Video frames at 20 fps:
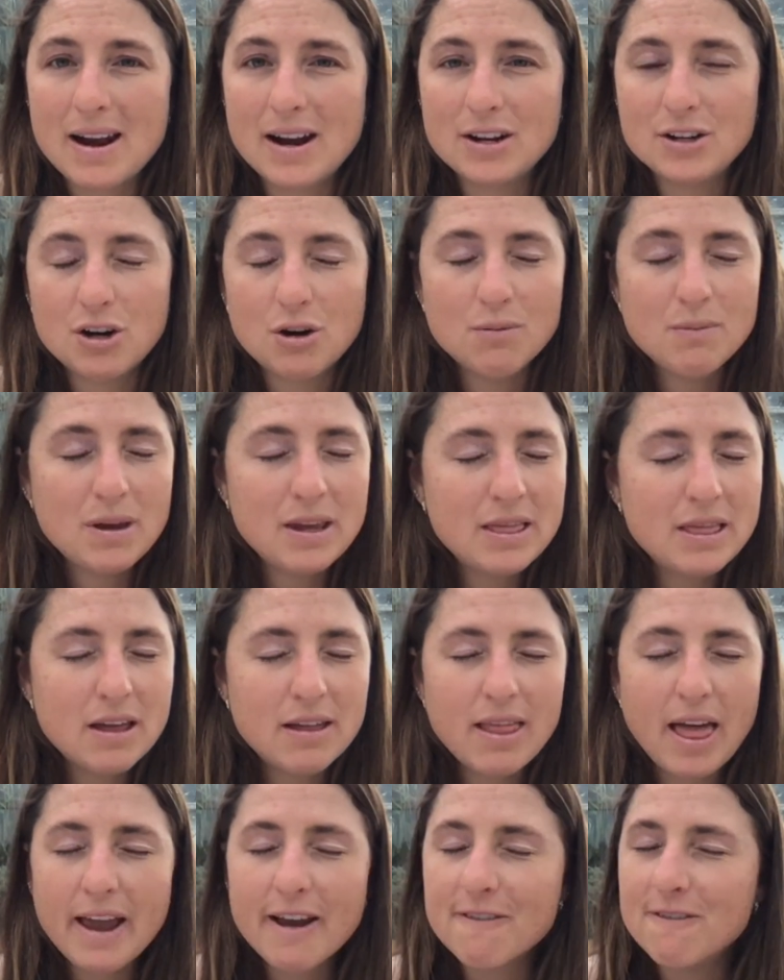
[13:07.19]
And I don't mean the
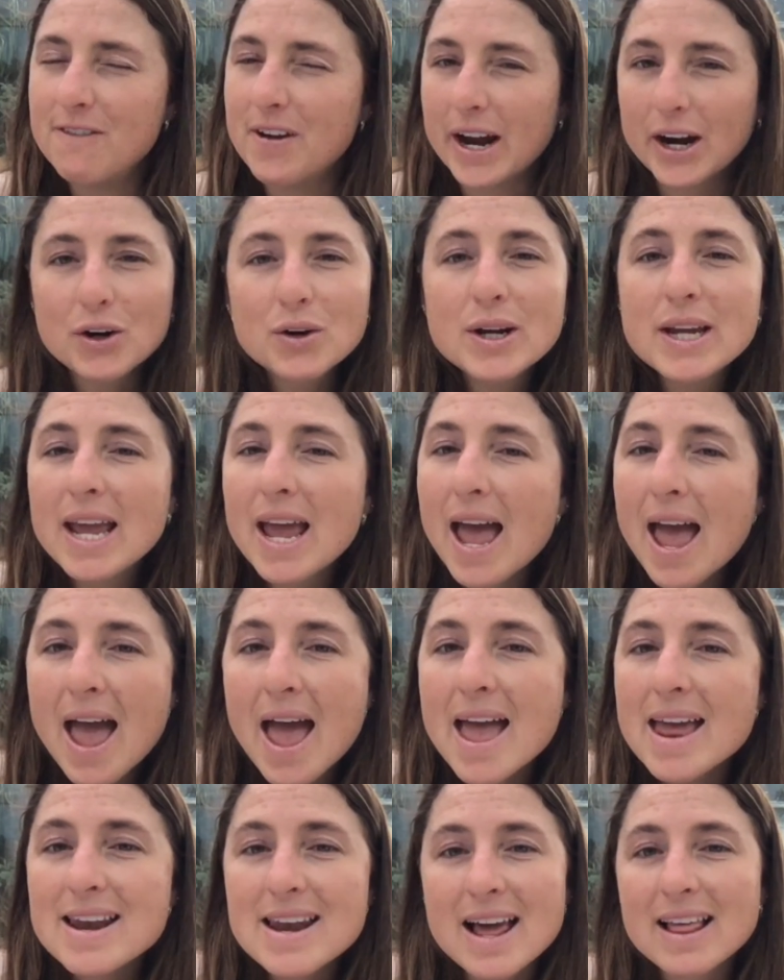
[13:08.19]
like very
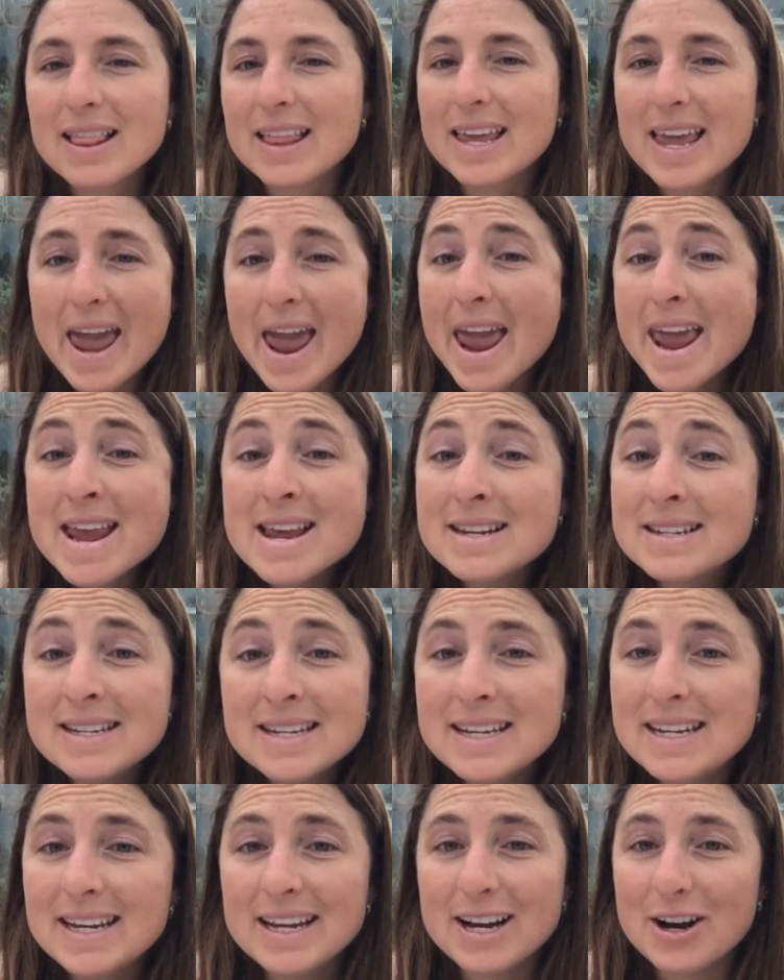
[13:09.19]
end at like
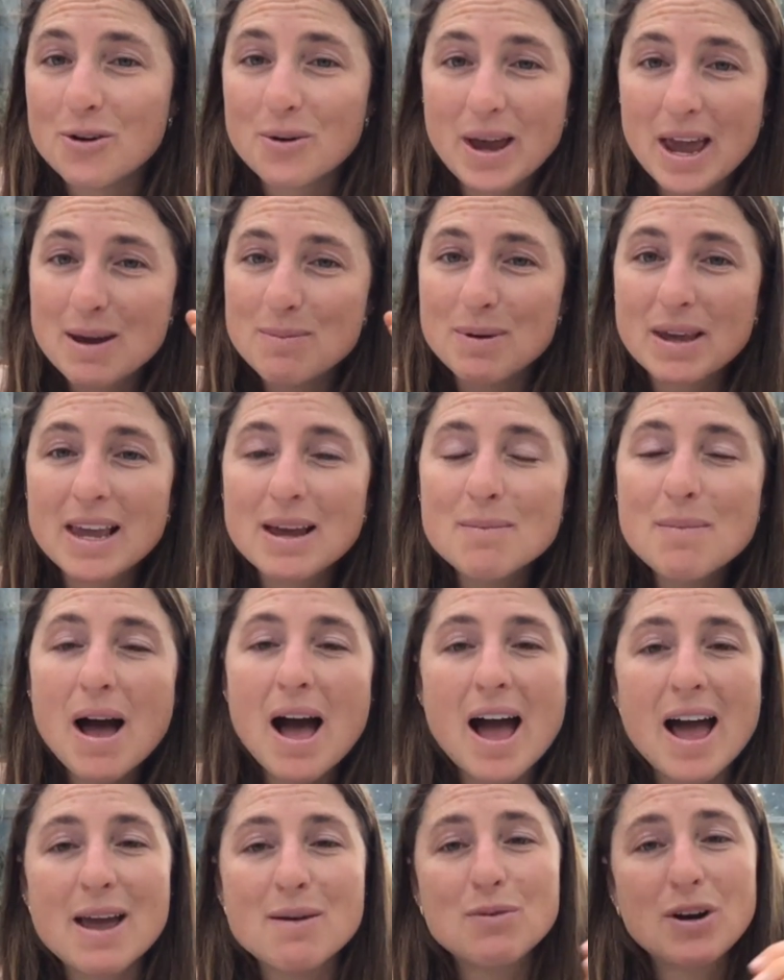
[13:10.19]
18, okay, BMI.